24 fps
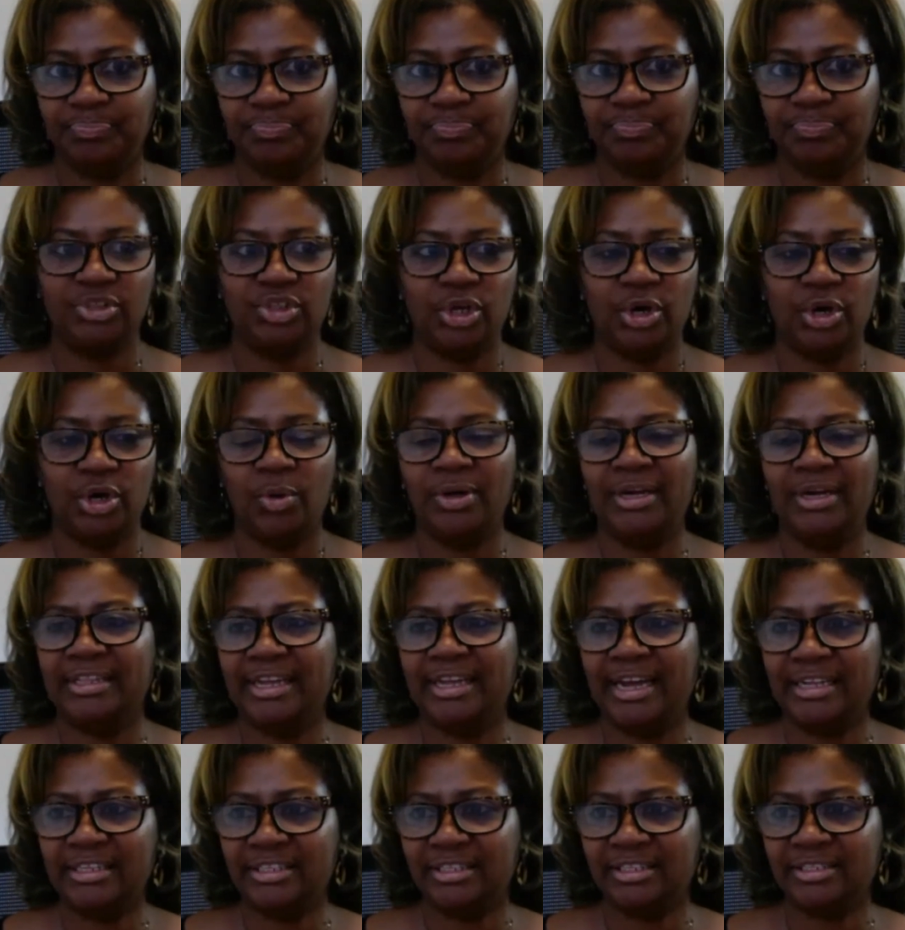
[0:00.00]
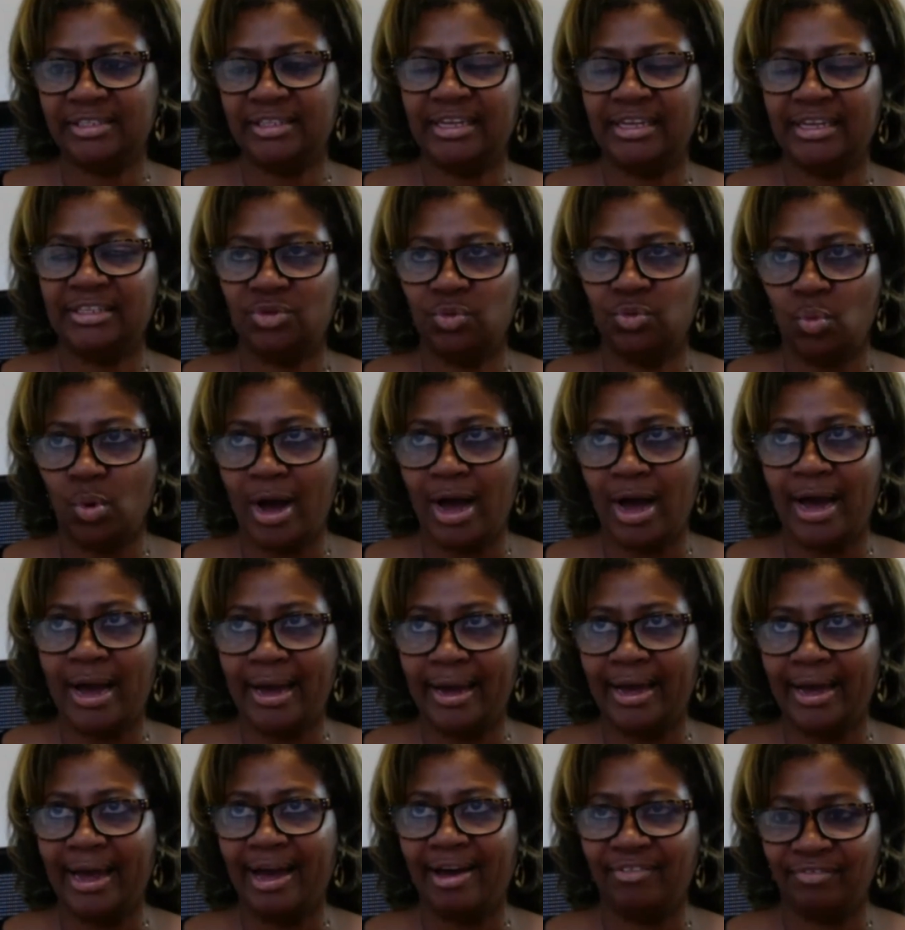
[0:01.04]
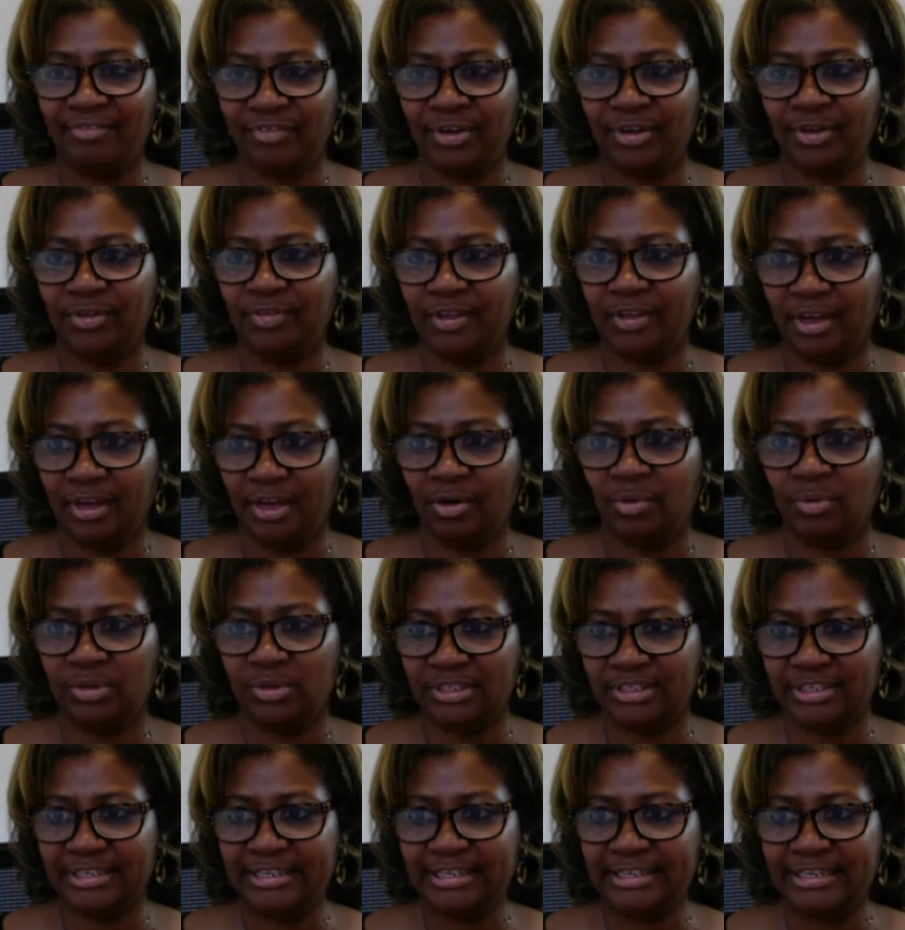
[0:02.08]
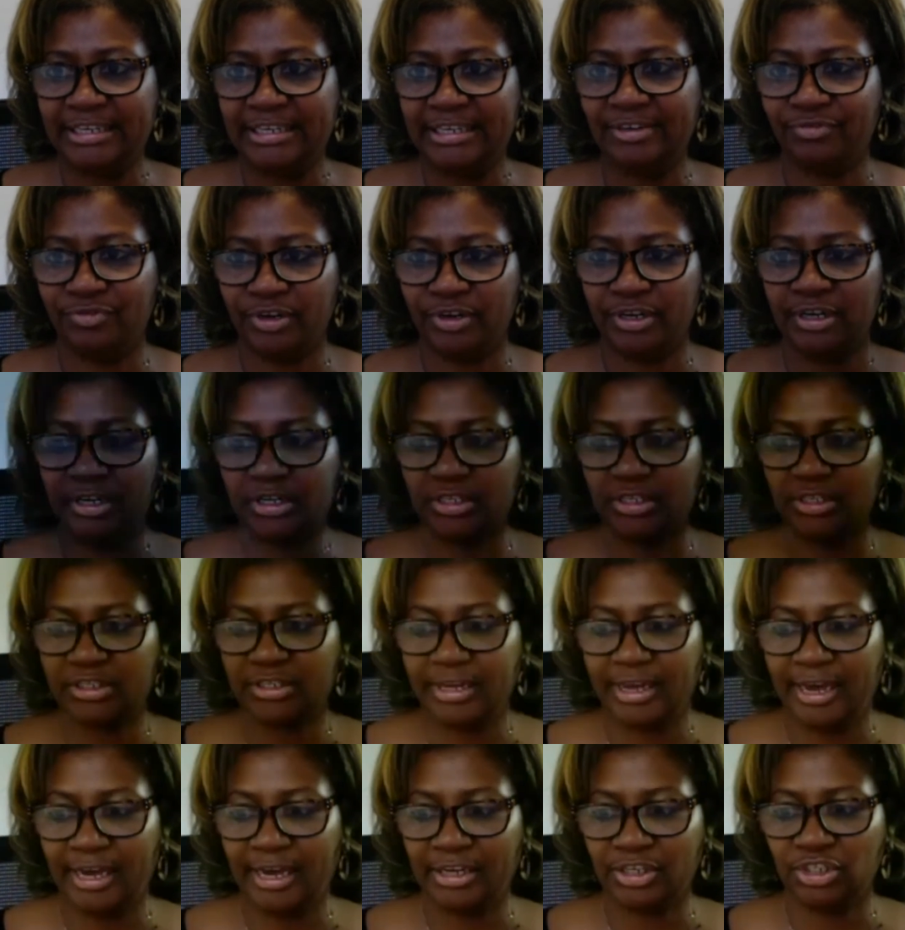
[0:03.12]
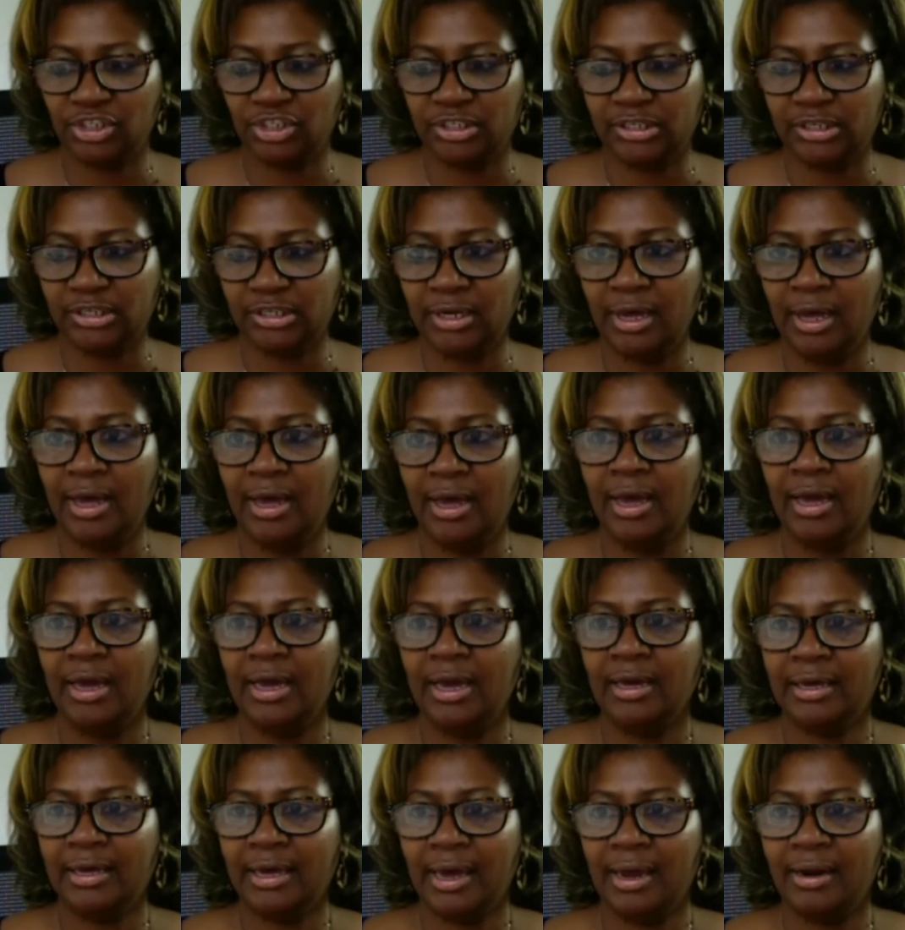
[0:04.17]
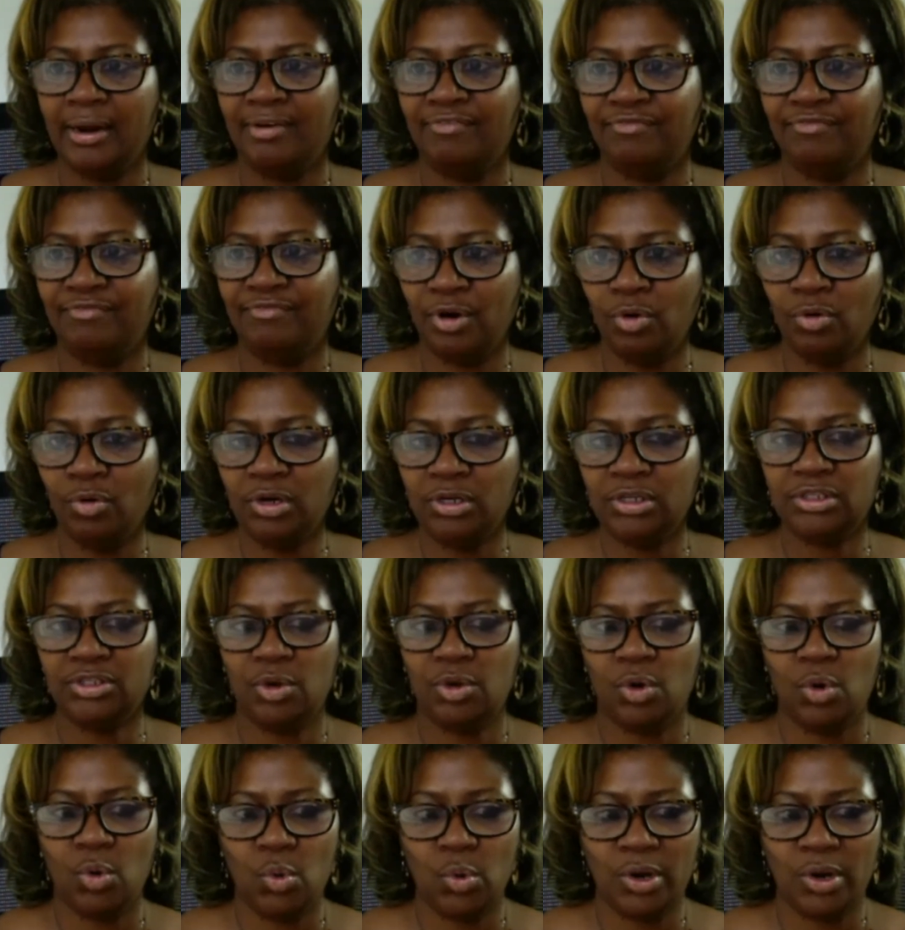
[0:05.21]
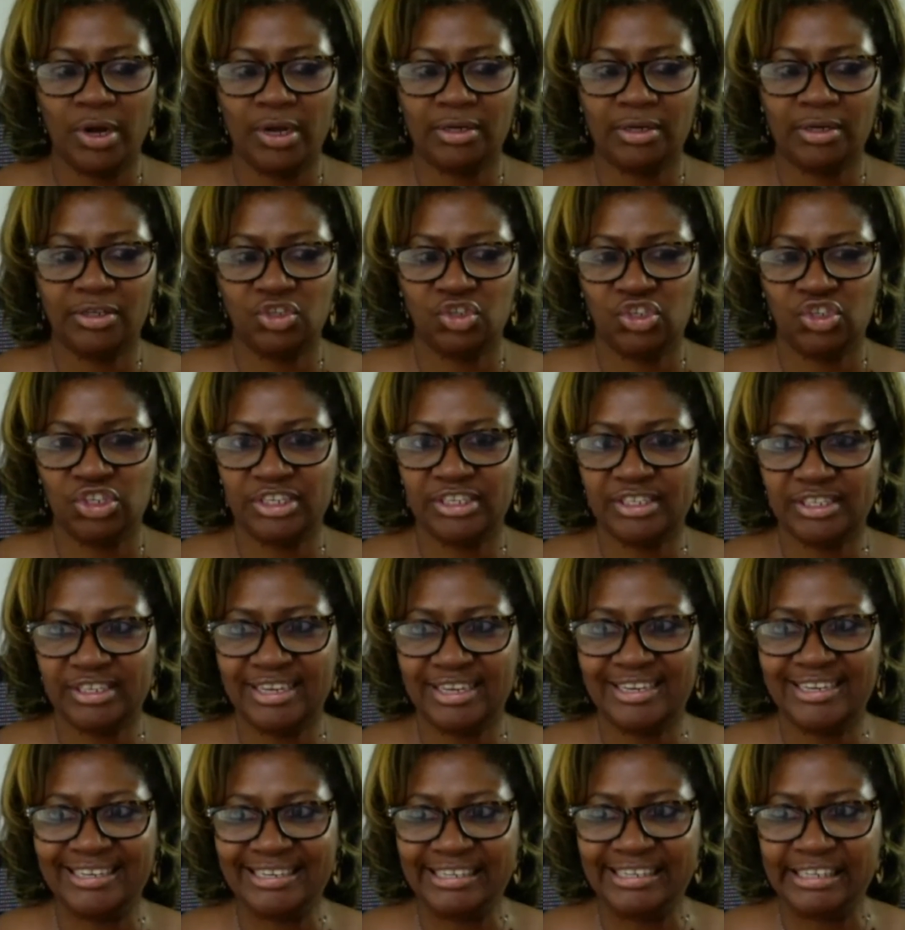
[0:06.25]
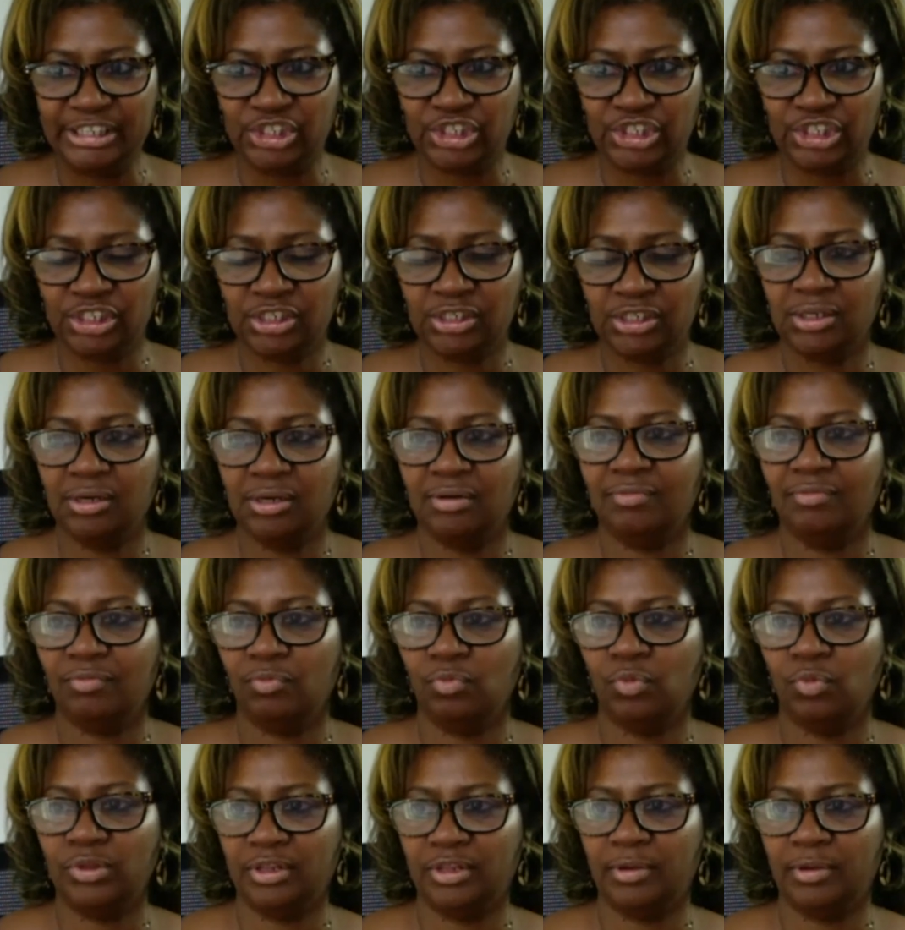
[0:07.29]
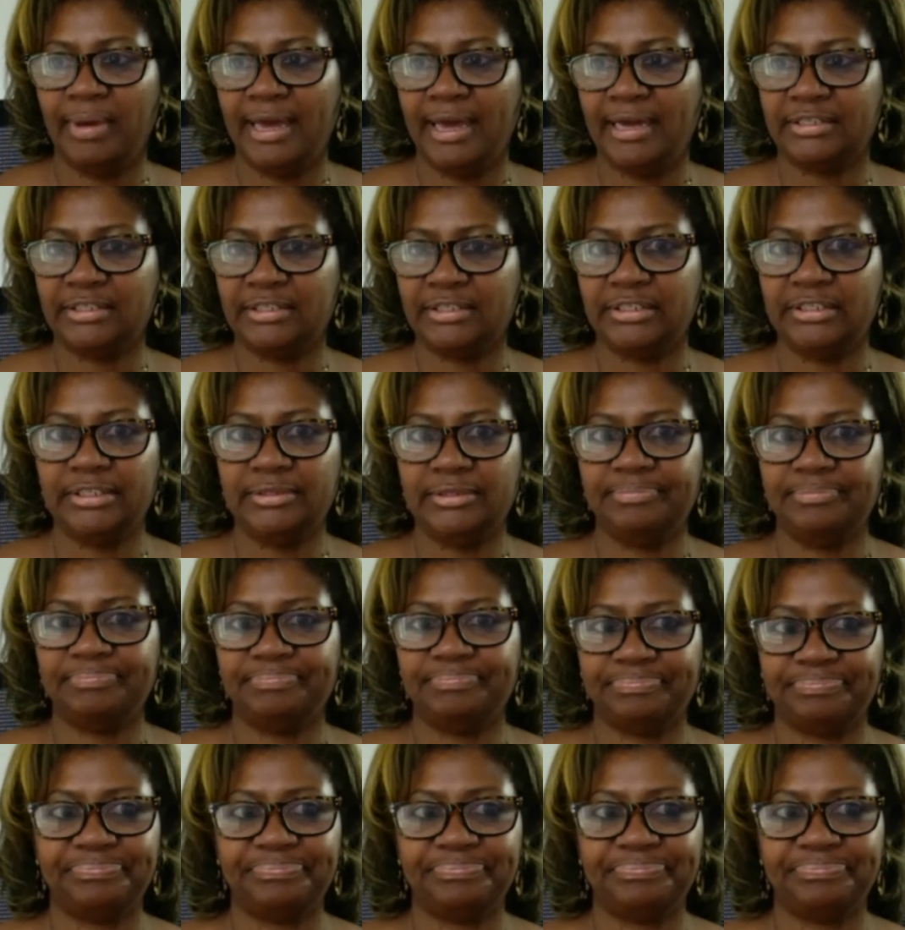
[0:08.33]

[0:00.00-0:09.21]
So, and that's that's why I felt that it was a need for us to actually kind of focus on just a niche with the magazine.